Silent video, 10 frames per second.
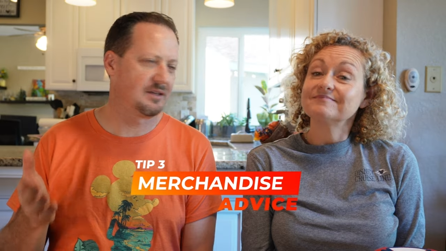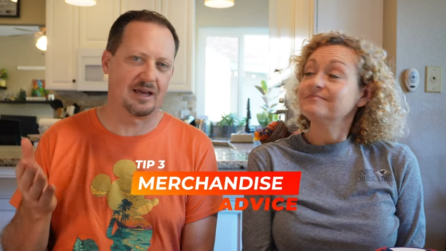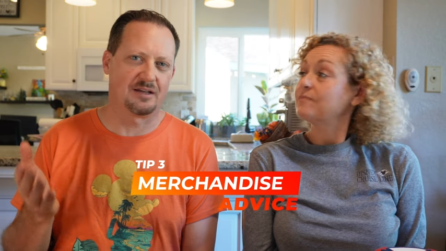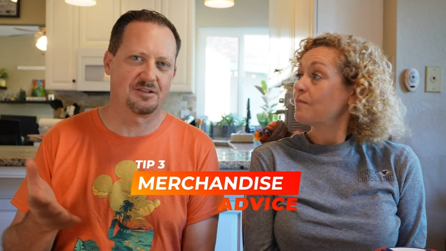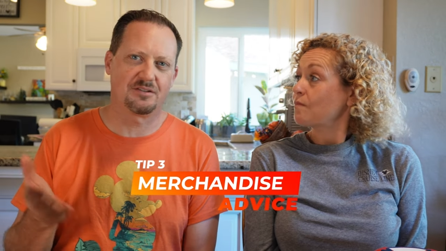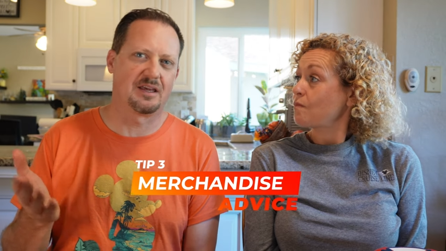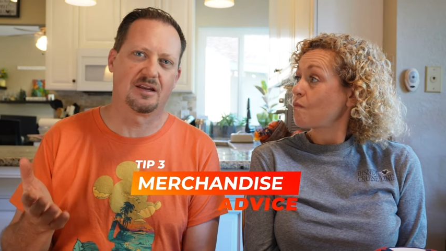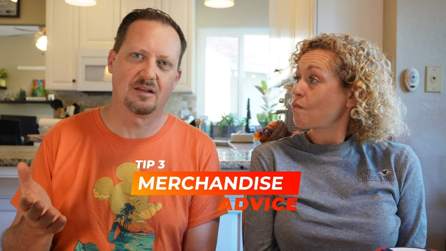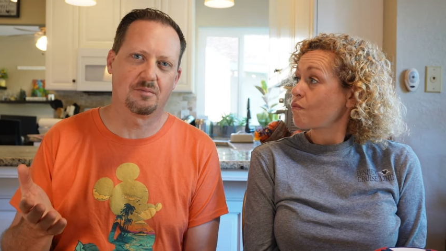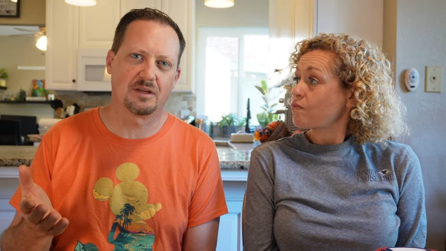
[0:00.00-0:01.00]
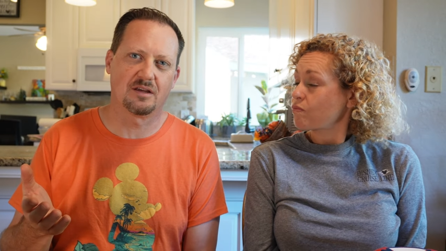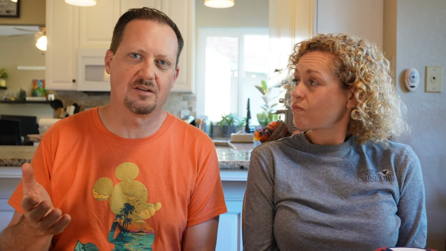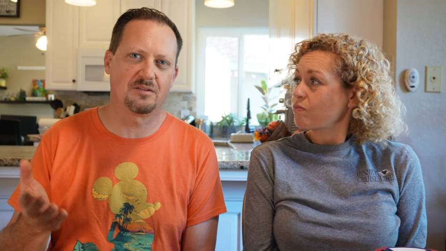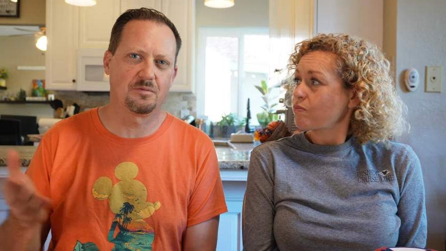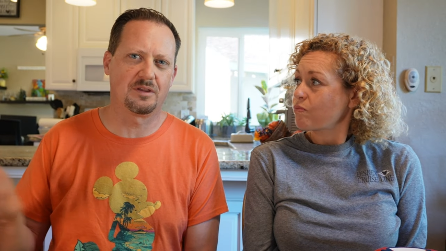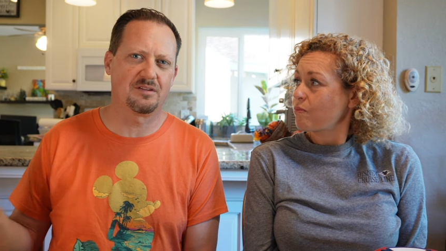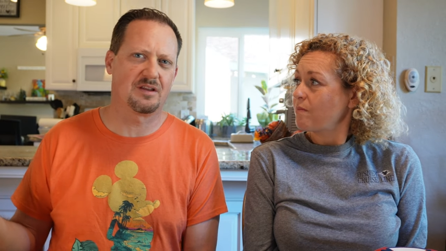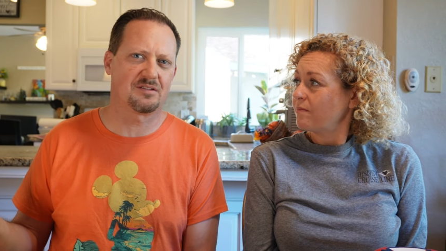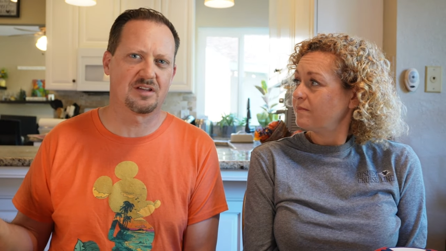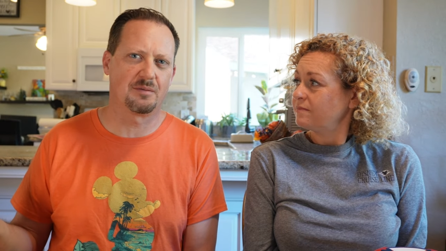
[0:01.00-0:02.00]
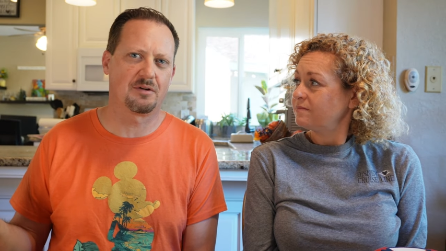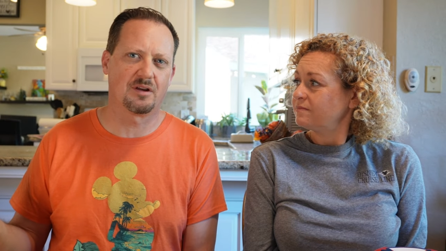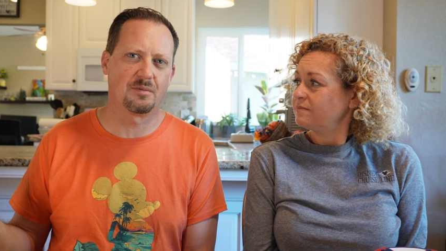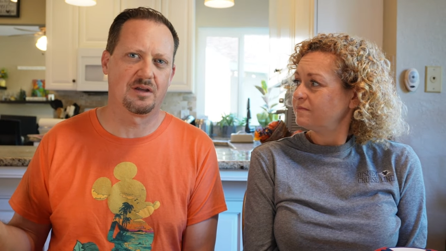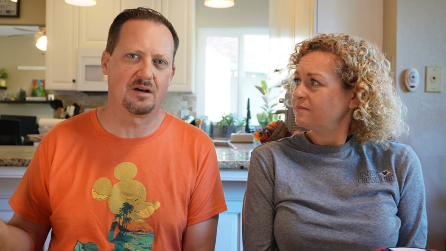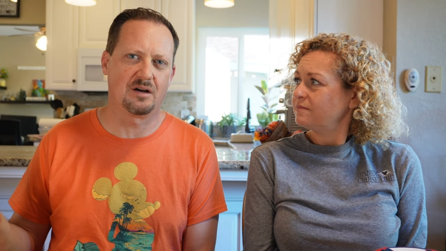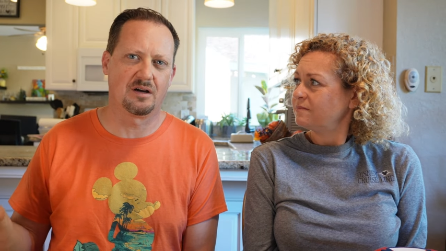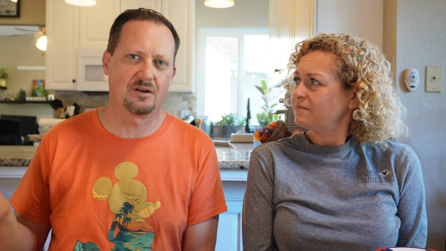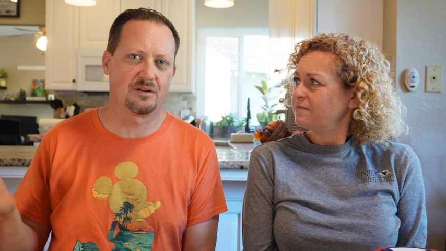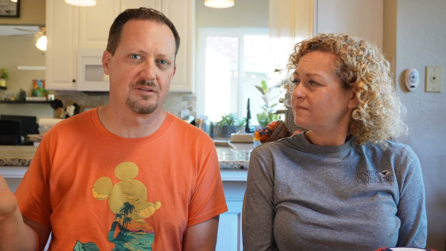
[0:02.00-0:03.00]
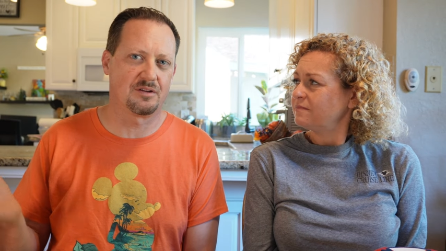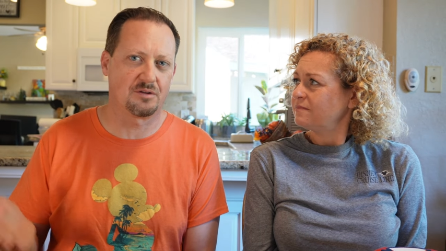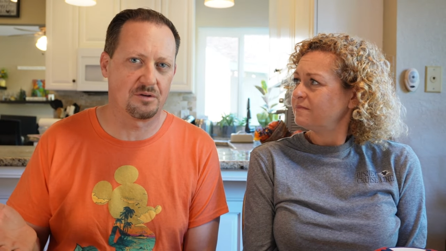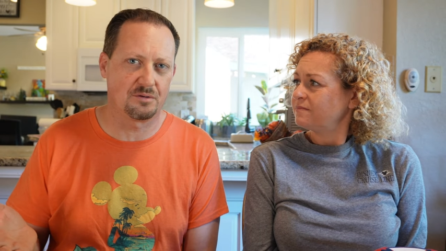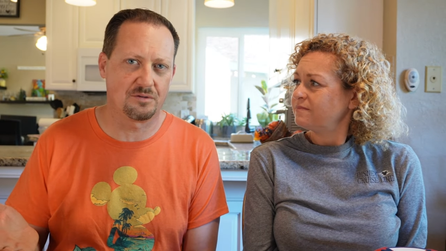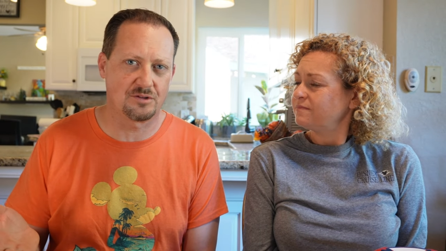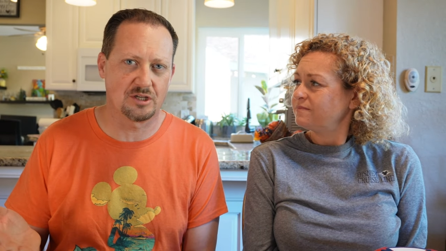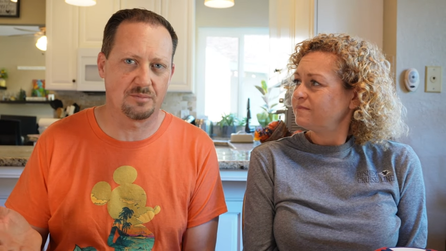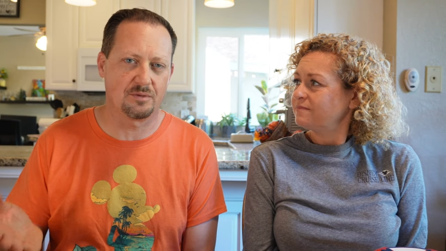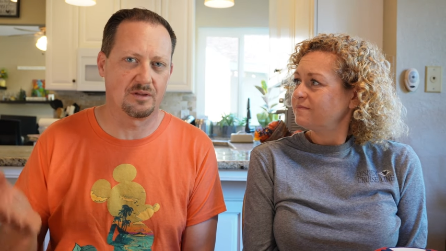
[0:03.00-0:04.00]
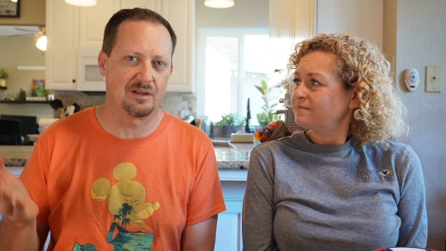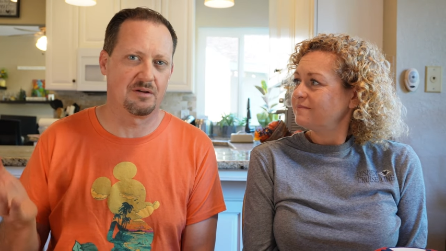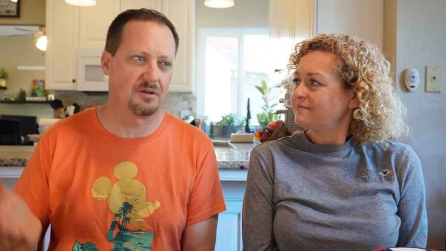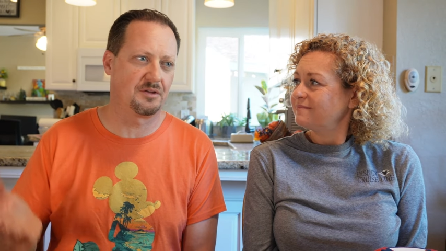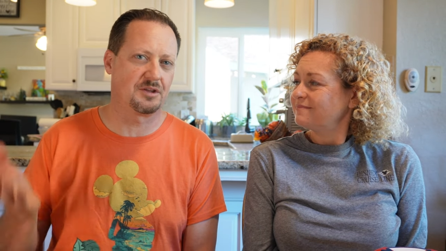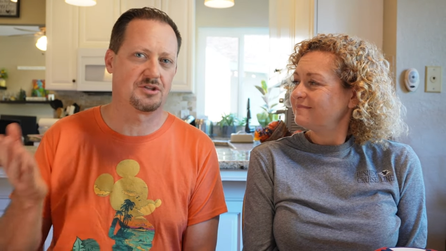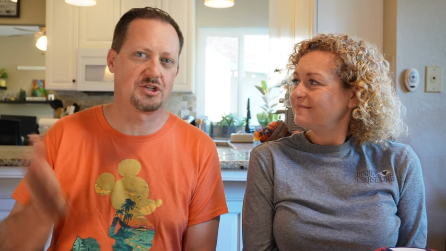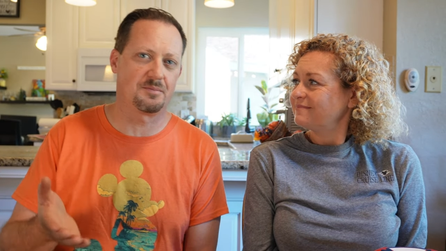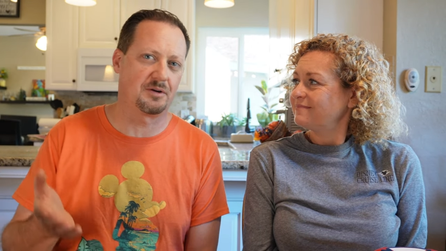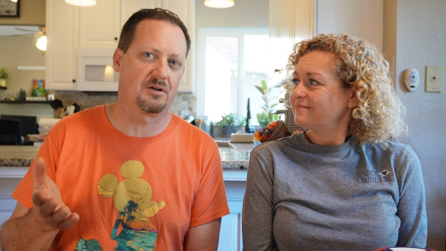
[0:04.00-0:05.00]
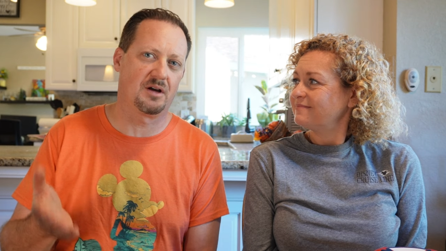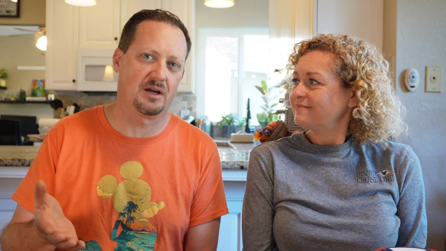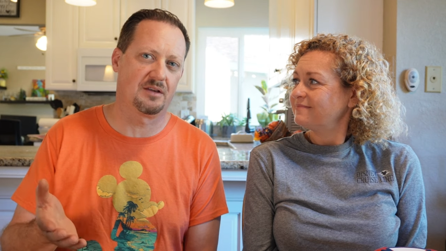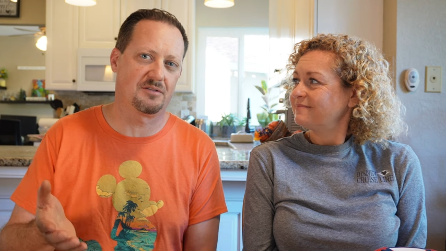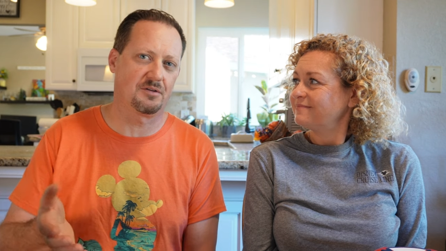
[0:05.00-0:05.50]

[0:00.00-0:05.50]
Speaker 1: yeah, just get it, because when's the next time you're gonna be on a Disney cruise ship, let alone the ship you're on?